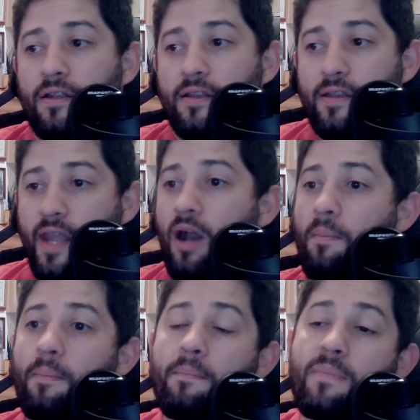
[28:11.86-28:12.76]
Now,
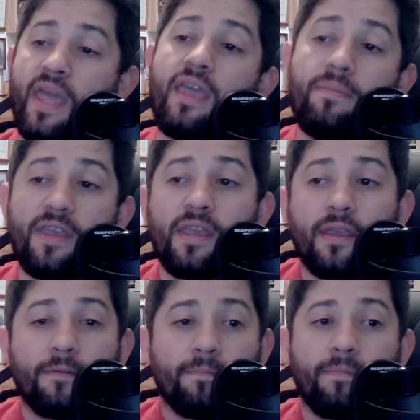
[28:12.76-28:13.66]

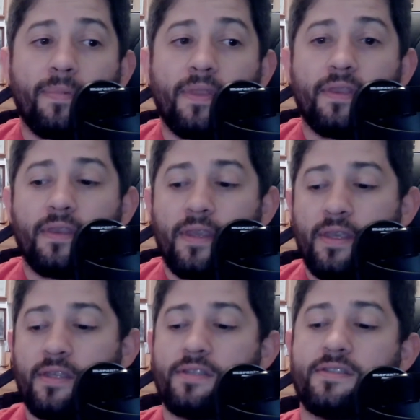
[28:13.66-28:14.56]
maybe
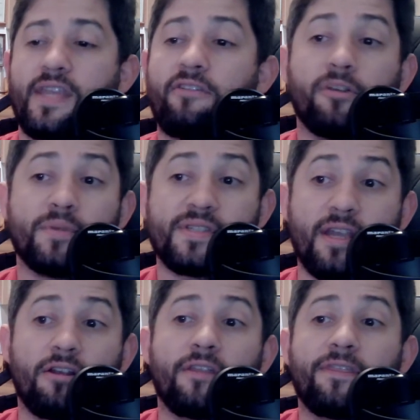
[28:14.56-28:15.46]
Xavier
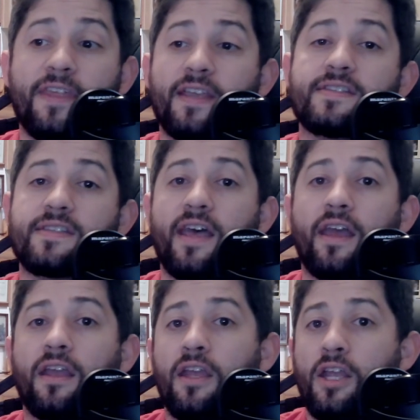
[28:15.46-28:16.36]
Becerra thinks
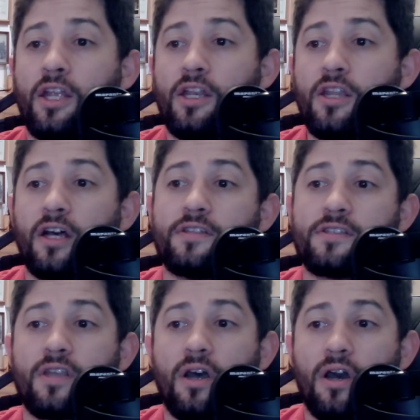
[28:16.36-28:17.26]
that
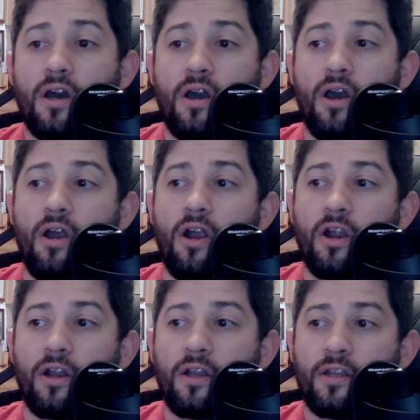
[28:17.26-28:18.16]
nuns
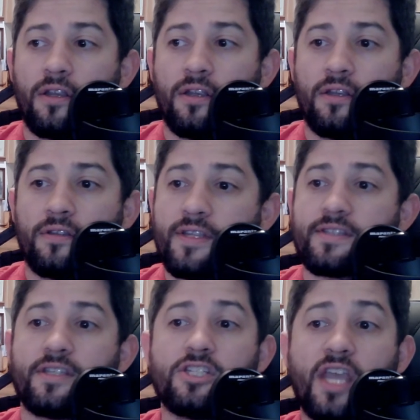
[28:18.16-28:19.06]
are
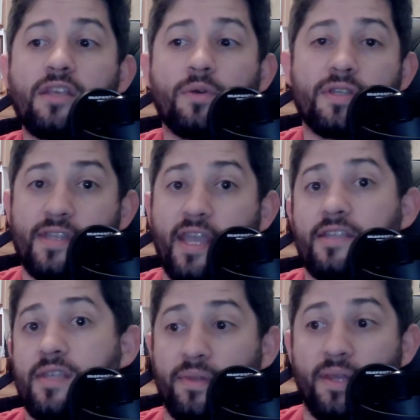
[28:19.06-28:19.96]
disingenuous and
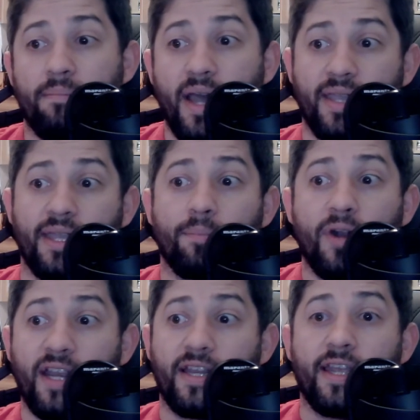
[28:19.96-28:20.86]
some of them might get
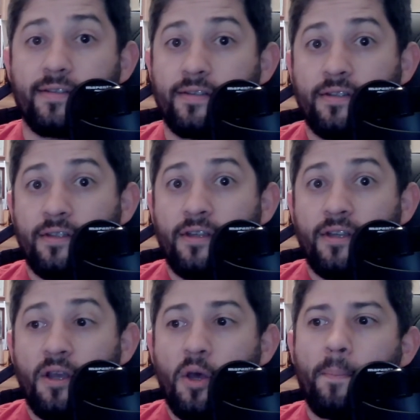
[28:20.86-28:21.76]
pregnant,
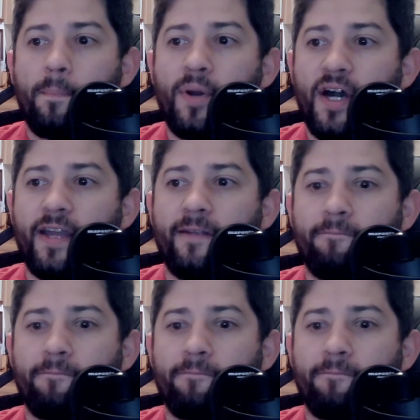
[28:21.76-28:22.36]
but